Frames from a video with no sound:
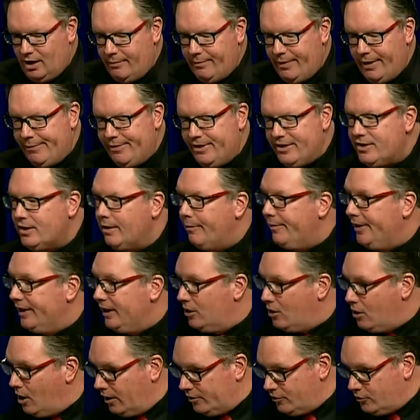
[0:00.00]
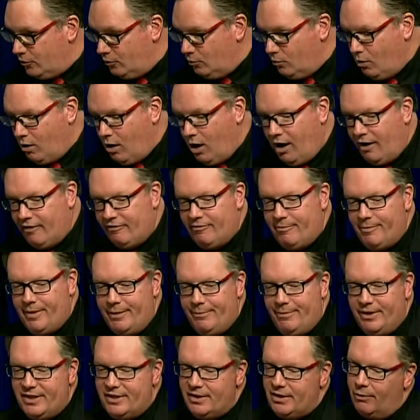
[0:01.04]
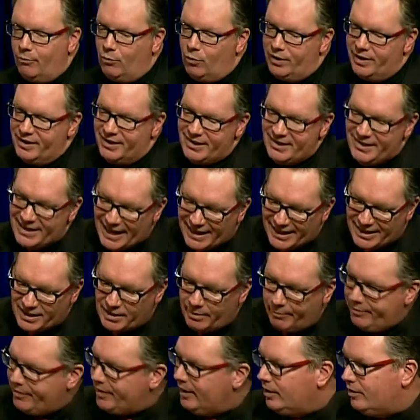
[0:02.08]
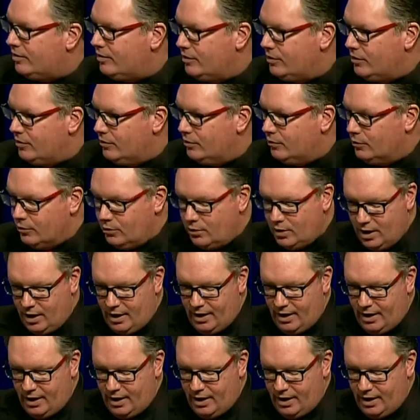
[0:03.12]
Maybe somebody cut you off, maybe someone said something to you,